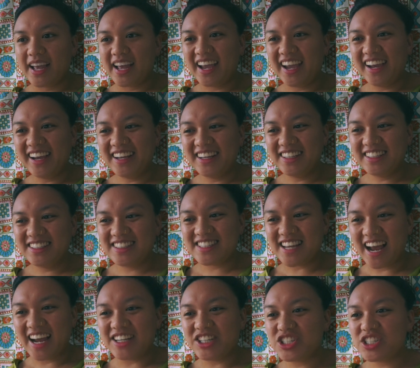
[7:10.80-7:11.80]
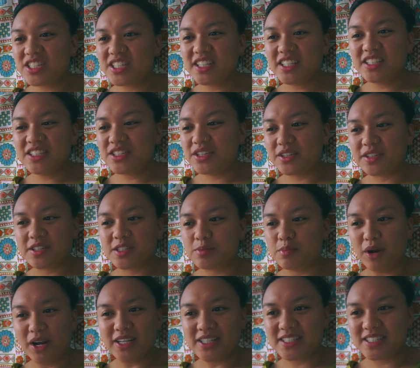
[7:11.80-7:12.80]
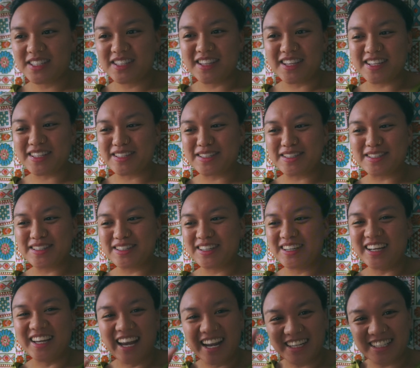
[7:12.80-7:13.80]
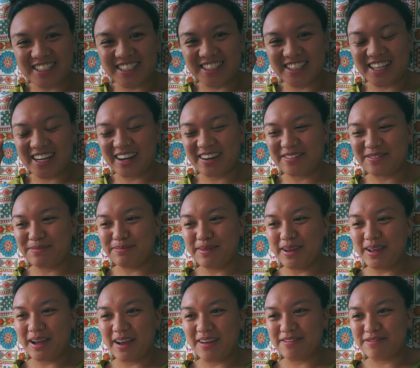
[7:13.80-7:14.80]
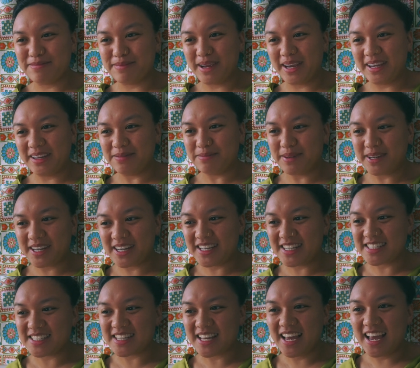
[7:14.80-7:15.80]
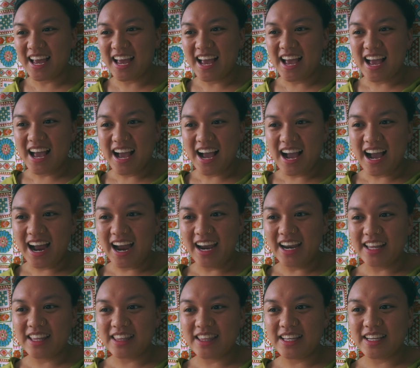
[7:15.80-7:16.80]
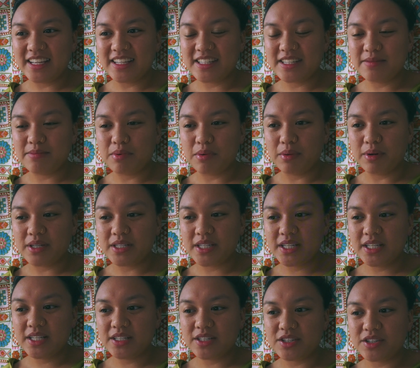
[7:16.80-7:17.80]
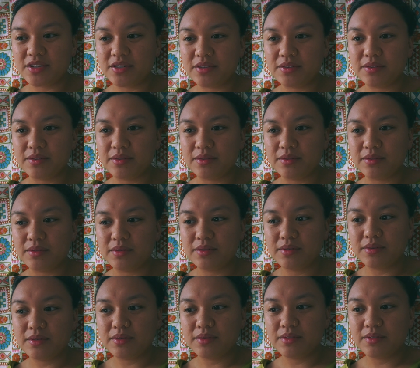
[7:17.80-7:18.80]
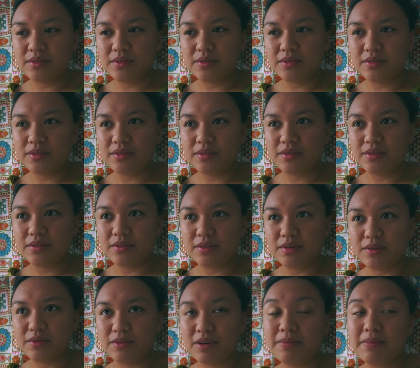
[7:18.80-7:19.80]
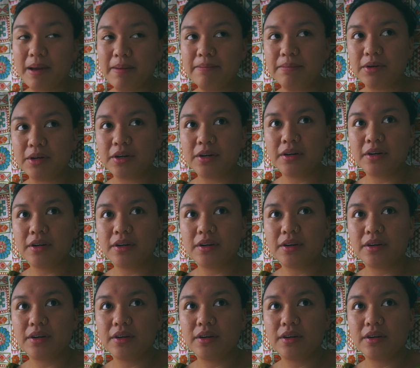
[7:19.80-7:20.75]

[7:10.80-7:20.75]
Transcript: And I just needed to express this connection that I've made, because I think it's important to remember